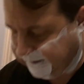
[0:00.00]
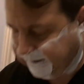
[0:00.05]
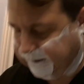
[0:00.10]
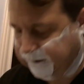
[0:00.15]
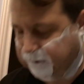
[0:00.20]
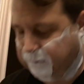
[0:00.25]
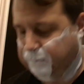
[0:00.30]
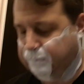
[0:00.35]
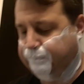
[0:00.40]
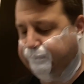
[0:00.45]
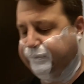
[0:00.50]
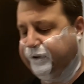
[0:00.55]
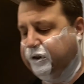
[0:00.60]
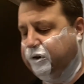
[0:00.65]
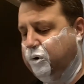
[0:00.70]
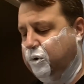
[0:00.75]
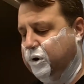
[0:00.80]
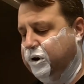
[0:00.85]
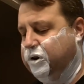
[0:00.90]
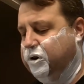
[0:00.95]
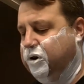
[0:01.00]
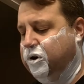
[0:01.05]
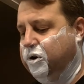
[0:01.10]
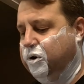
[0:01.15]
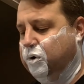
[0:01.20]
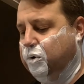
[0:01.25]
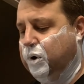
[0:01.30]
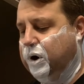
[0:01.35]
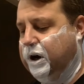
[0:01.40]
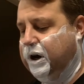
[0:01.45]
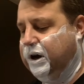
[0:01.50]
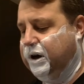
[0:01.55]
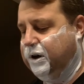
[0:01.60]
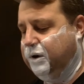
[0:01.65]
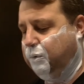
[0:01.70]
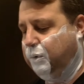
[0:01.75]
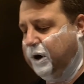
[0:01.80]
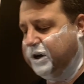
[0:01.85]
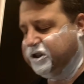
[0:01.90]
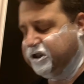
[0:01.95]
um, to a new
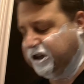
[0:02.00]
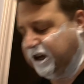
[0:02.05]
wet